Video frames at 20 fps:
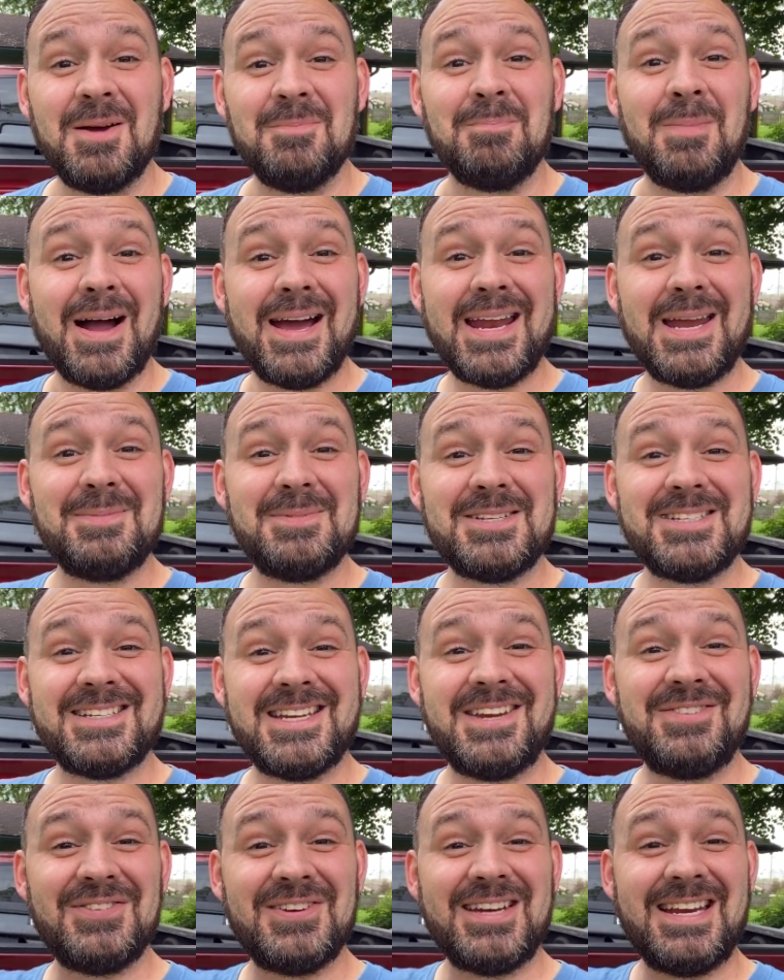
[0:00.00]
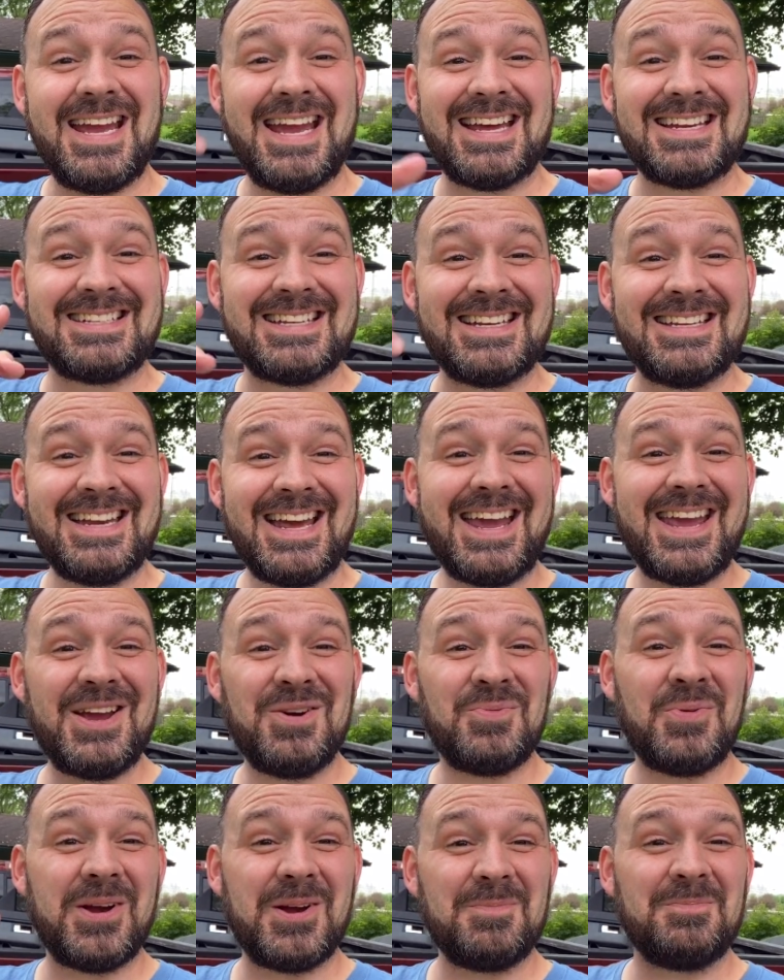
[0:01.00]
My name is Stephen and today
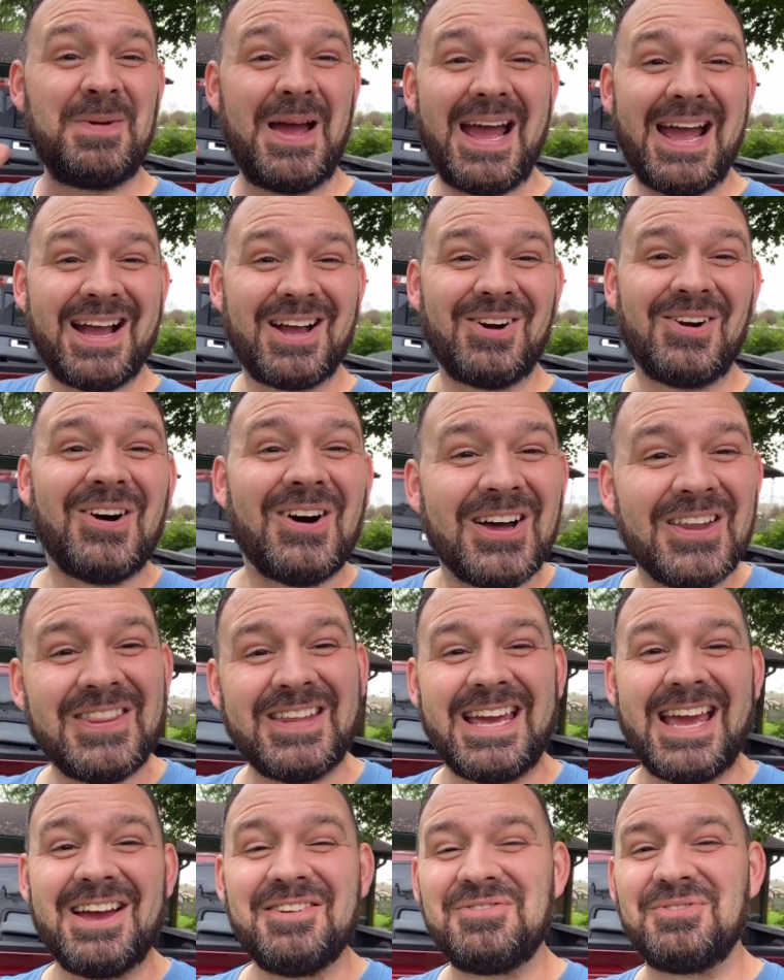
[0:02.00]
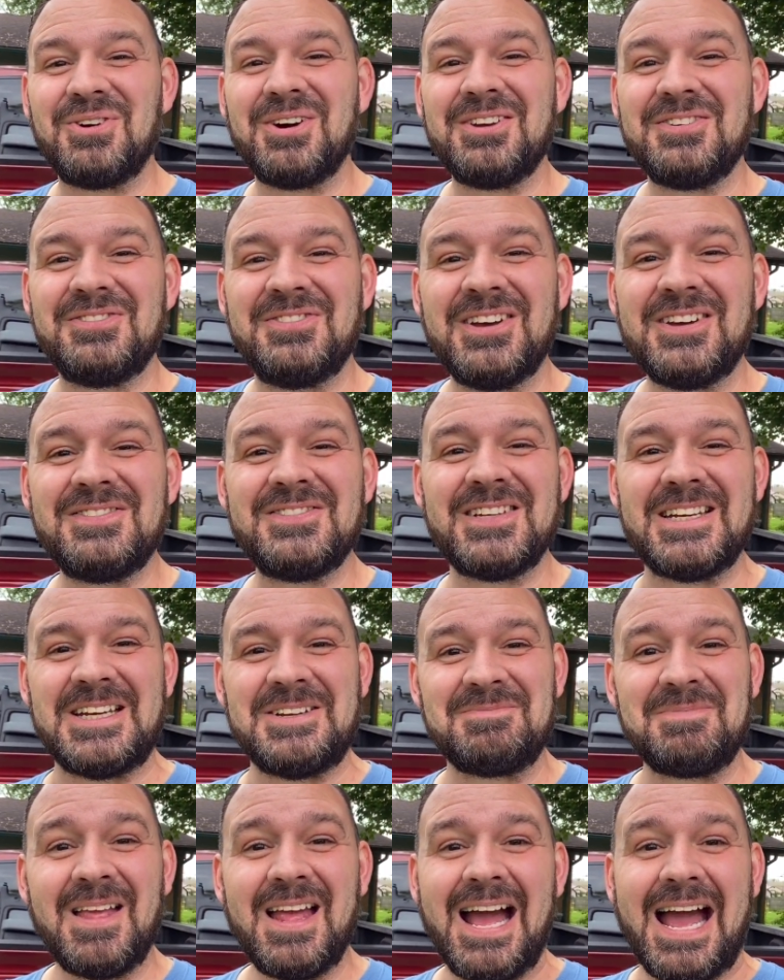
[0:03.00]
we're back on the F-150.